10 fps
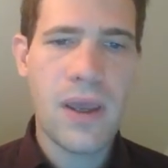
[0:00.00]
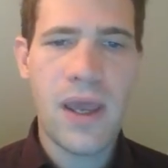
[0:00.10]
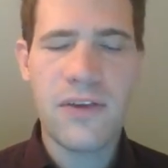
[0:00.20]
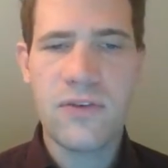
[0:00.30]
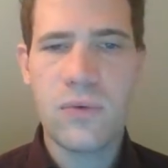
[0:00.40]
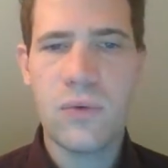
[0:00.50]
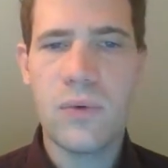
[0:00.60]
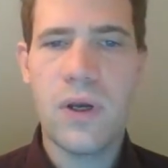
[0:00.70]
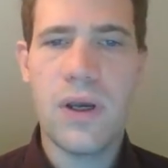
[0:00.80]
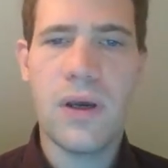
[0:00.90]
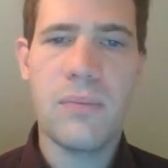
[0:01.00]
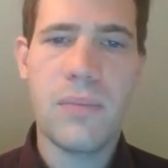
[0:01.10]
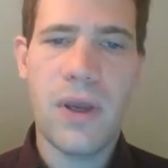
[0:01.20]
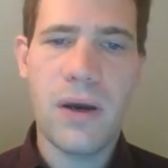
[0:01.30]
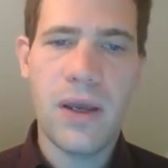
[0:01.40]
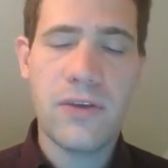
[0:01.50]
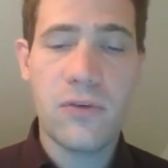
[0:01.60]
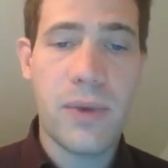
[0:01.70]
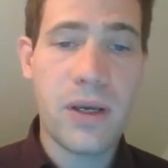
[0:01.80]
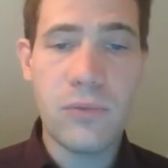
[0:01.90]
has to
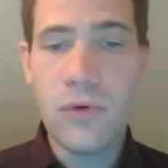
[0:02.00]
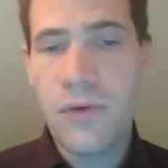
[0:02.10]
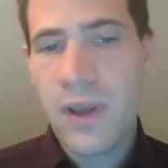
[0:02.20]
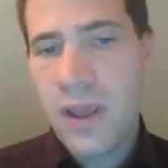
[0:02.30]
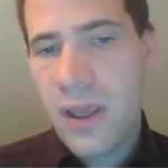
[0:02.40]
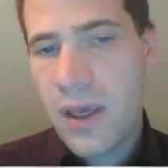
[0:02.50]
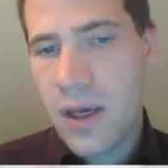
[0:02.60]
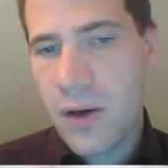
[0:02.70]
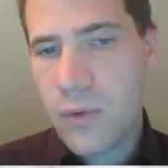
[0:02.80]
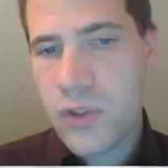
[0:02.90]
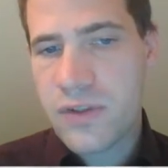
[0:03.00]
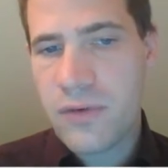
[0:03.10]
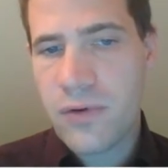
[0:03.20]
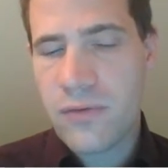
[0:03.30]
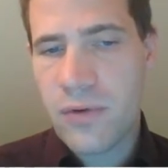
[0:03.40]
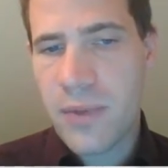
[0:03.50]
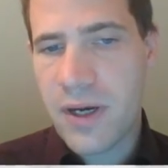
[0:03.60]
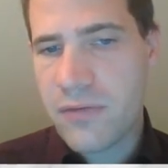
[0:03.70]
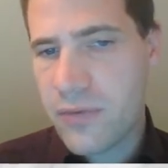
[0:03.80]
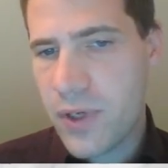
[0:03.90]
make a move, which is different from knight
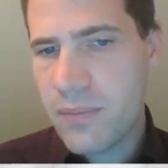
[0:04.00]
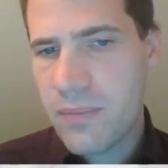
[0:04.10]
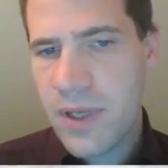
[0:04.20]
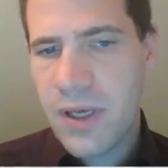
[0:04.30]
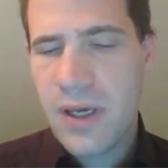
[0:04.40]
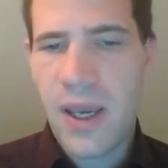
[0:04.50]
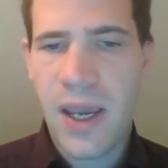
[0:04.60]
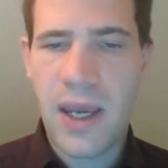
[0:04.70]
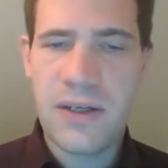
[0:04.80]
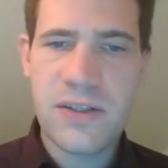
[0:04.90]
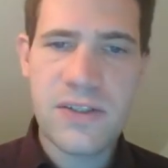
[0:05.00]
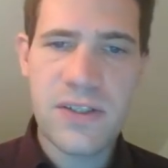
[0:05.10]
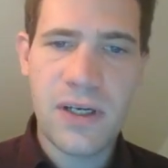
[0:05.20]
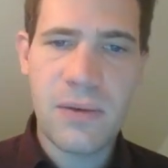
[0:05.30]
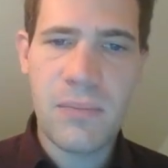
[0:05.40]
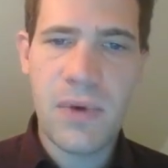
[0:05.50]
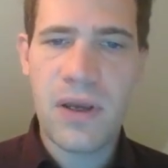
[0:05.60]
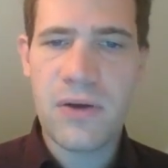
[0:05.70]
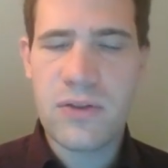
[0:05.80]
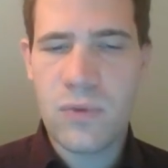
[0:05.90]
f3. And
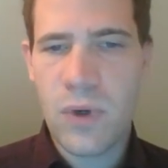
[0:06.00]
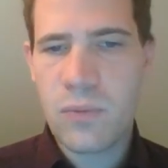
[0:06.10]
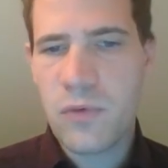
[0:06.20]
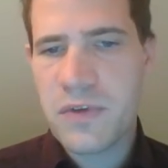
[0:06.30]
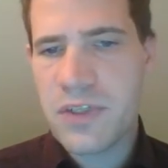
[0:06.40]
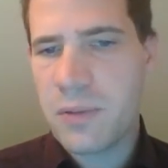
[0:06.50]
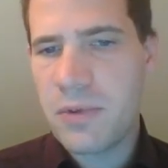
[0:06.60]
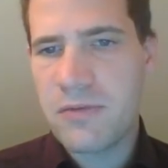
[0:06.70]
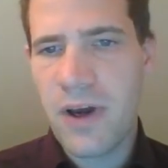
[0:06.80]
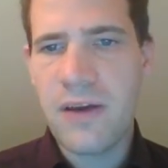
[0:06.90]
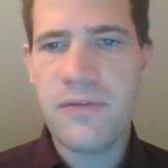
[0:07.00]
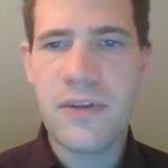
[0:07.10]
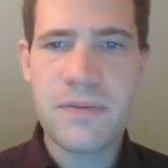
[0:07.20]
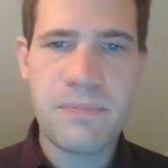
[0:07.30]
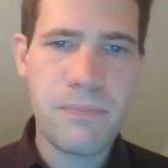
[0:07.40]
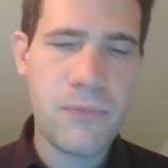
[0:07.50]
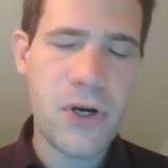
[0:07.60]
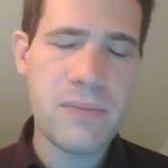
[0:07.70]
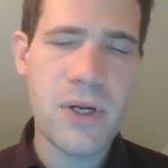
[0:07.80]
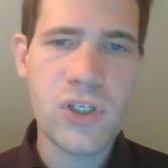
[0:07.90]
so one move is knight b5. This
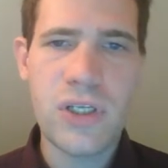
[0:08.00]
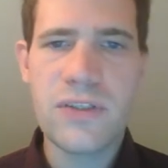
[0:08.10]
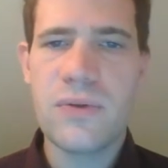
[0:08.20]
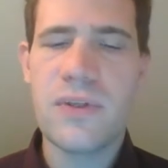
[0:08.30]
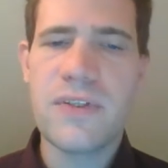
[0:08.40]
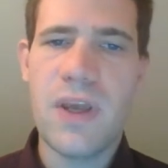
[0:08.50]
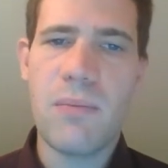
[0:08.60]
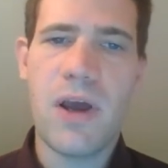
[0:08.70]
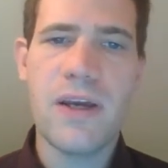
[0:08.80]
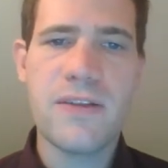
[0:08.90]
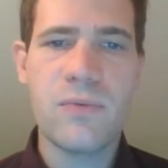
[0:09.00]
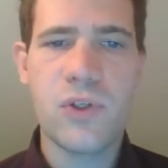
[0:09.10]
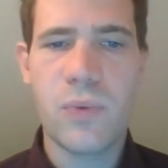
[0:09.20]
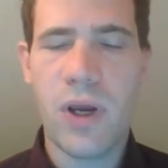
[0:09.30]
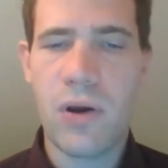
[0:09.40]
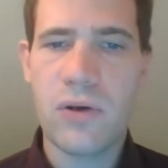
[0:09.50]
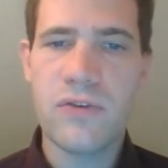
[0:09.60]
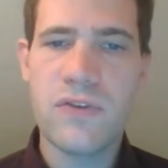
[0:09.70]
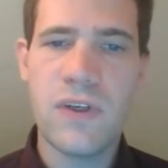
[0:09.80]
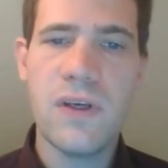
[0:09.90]
pretty much leads to the same lines which we are going to
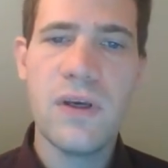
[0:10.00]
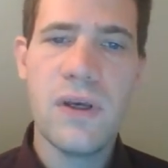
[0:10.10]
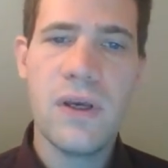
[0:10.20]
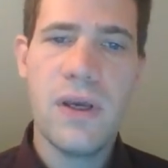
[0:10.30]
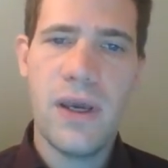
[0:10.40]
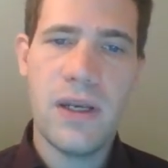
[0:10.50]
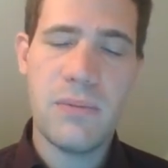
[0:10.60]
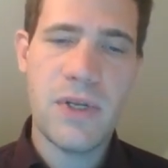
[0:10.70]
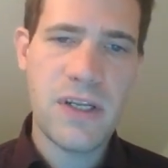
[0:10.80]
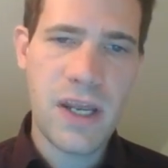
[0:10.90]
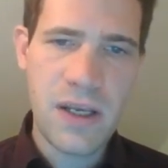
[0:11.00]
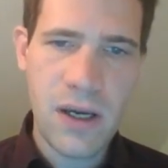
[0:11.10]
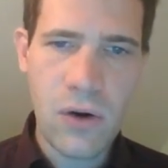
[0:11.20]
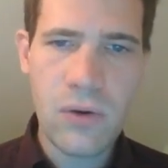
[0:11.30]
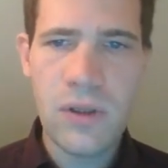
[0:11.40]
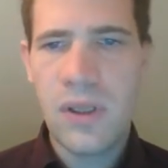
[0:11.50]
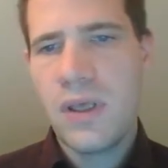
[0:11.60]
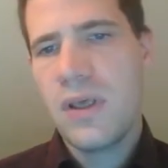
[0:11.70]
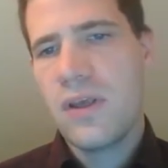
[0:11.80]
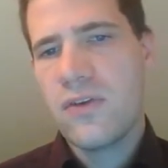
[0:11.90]
see in a minute anyhow.
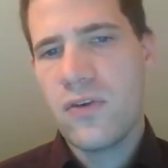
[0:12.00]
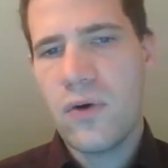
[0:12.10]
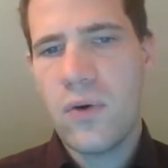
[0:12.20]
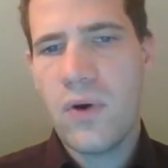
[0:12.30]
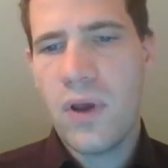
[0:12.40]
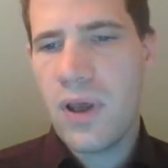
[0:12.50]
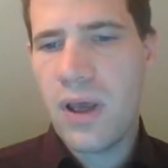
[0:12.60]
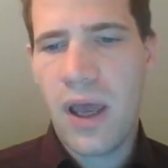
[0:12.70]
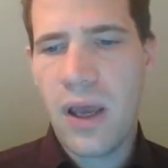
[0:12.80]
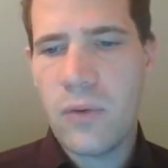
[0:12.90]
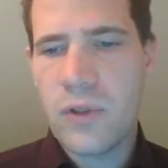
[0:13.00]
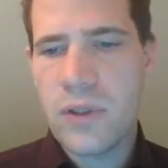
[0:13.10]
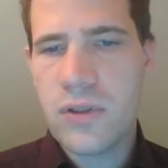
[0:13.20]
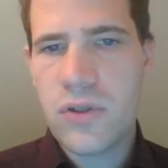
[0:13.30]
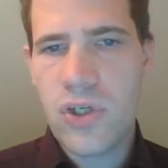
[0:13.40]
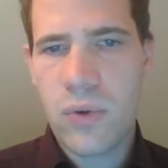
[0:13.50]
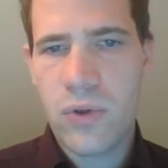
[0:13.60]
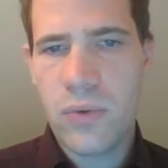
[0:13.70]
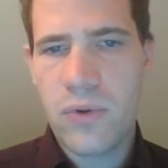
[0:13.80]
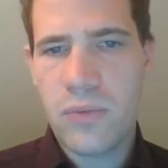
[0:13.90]
So I will show
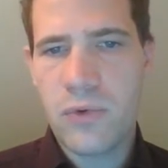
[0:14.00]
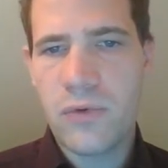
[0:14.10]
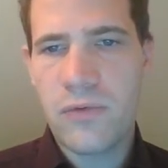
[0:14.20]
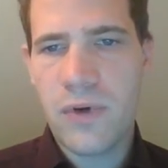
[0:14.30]
you the move